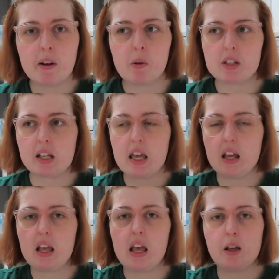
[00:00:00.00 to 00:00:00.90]
but it was like
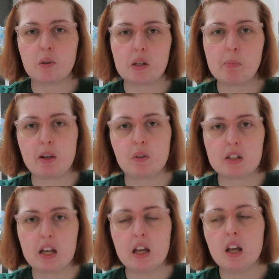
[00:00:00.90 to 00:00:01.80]
kind of
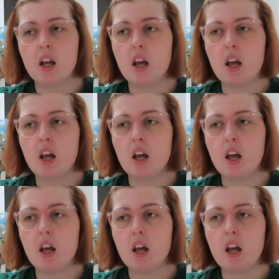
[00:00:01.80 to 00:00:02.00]
higgledy-piggledy.